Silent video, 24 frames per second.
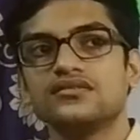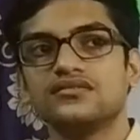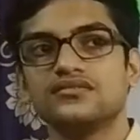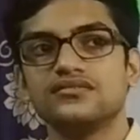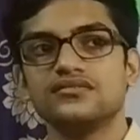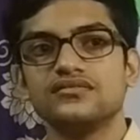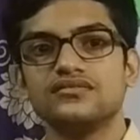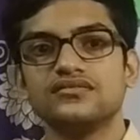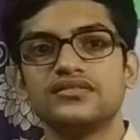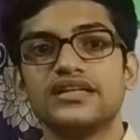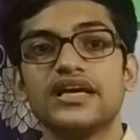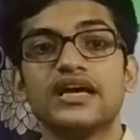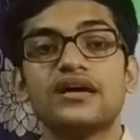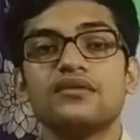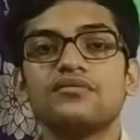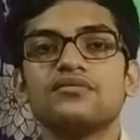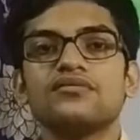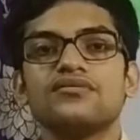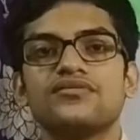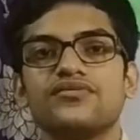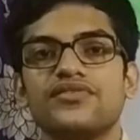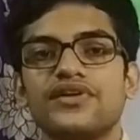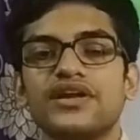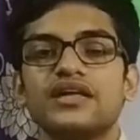they are
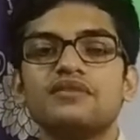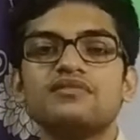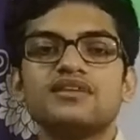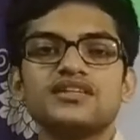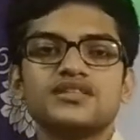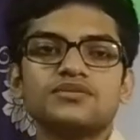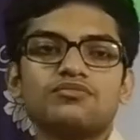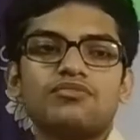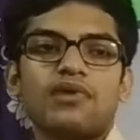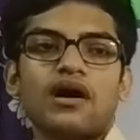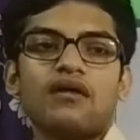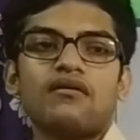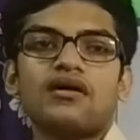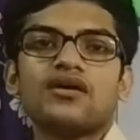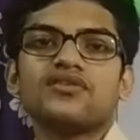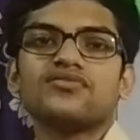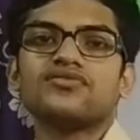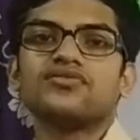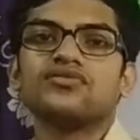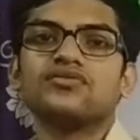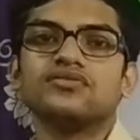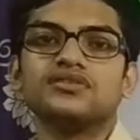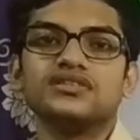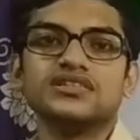very much
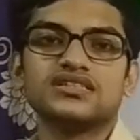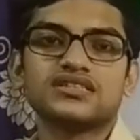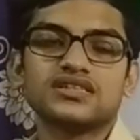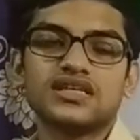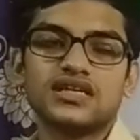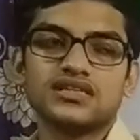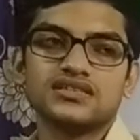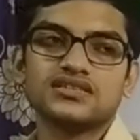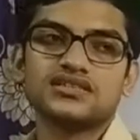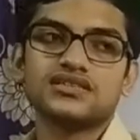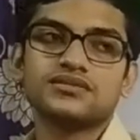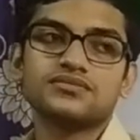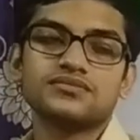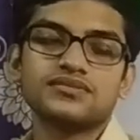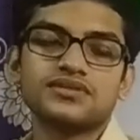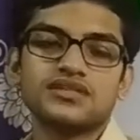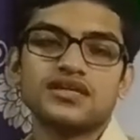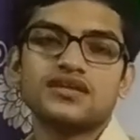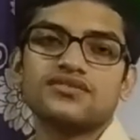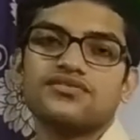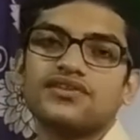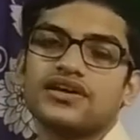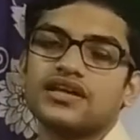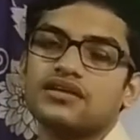powerful. These concepts
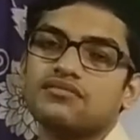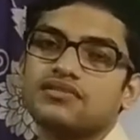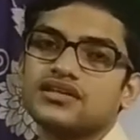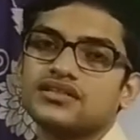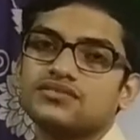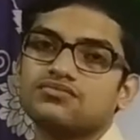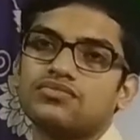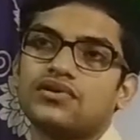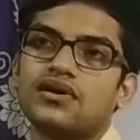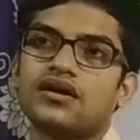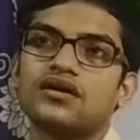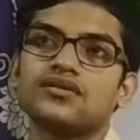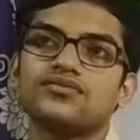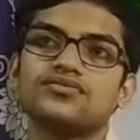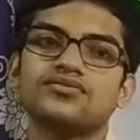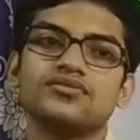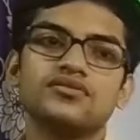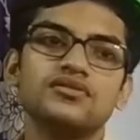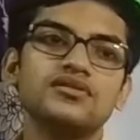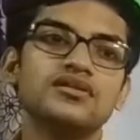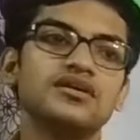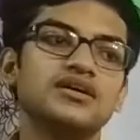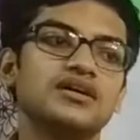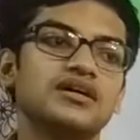are very much
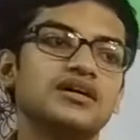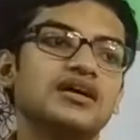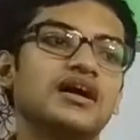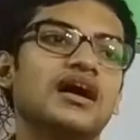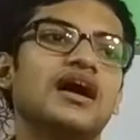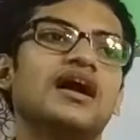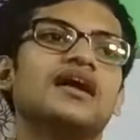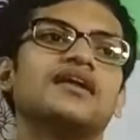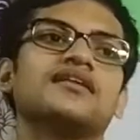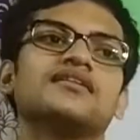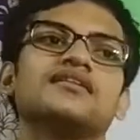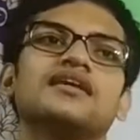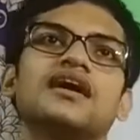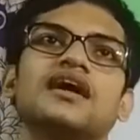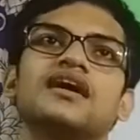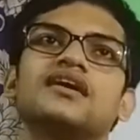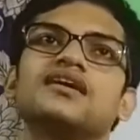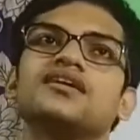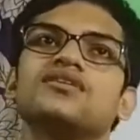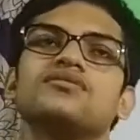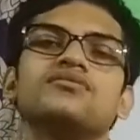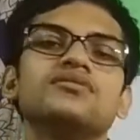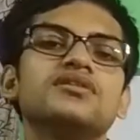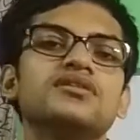powerful, and that
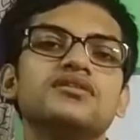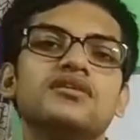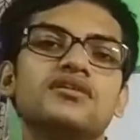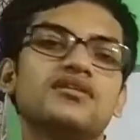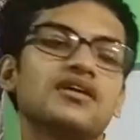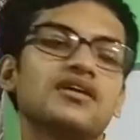you will not